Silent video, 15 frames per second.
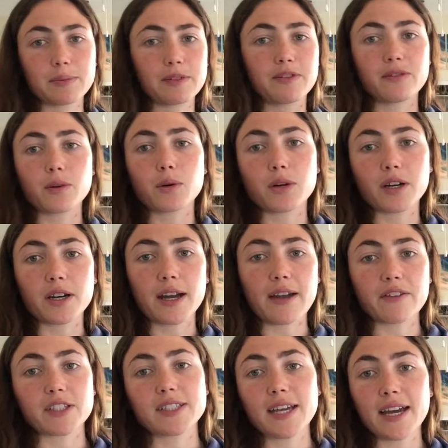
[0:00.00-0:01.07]
before
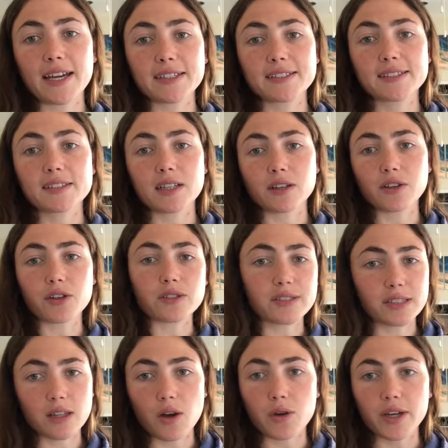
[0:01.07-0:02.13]
every test a little
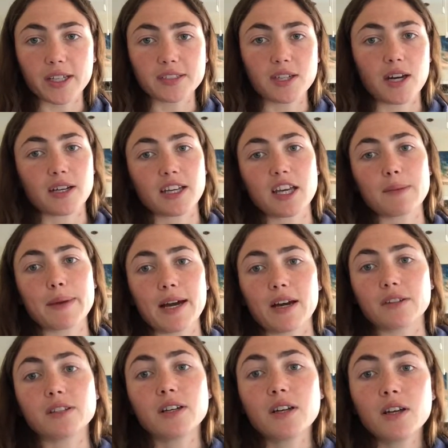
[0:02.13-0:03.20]
slogan talking
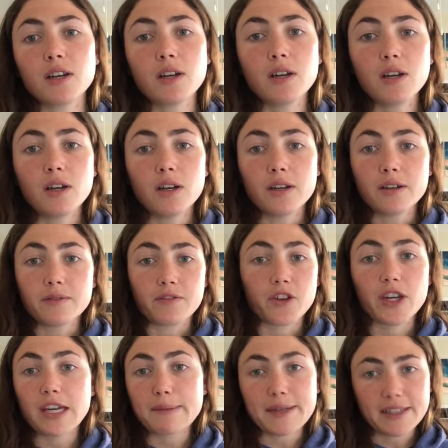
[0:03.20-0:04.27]
about
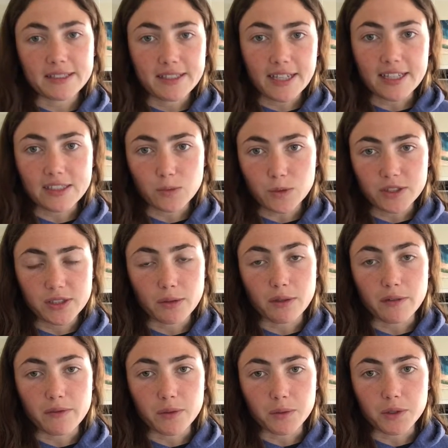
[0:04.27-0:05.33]
forget about the test once you
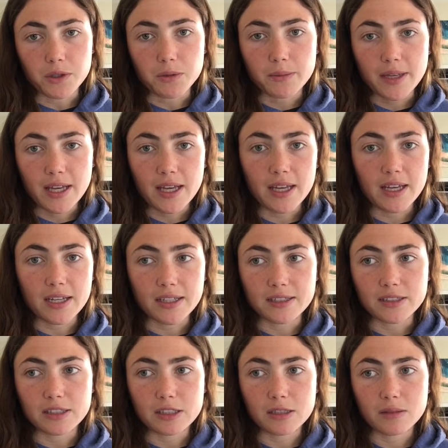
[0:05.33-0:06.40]
leave the room.
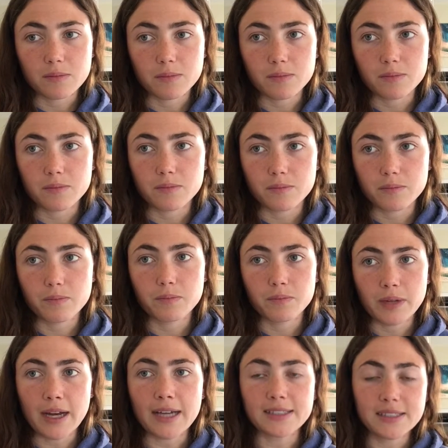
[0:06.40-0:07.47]
And
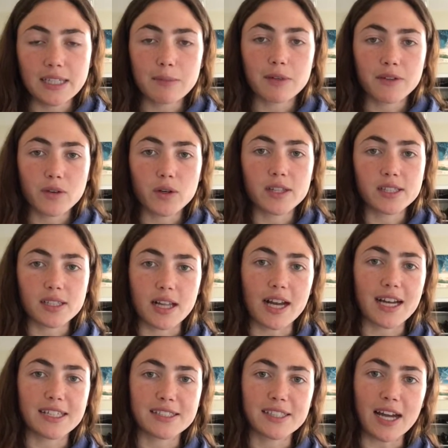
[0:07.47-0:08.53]
I'd say before this
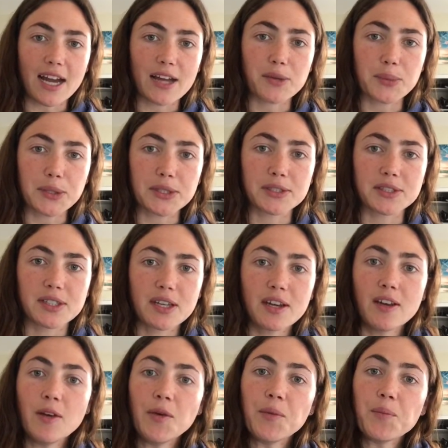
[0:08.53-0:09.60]
class I was
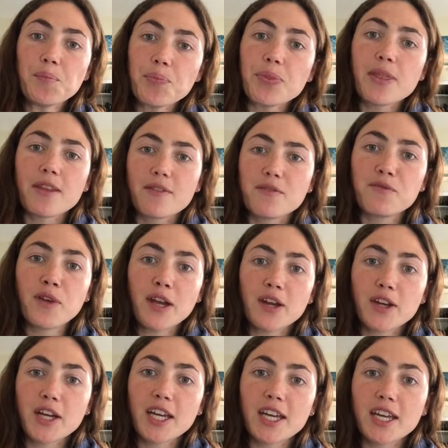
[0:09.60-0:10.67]

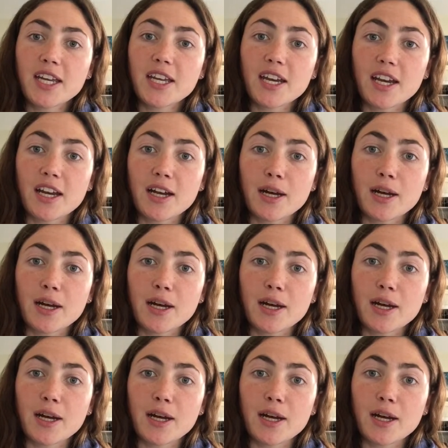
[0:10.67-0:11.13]
very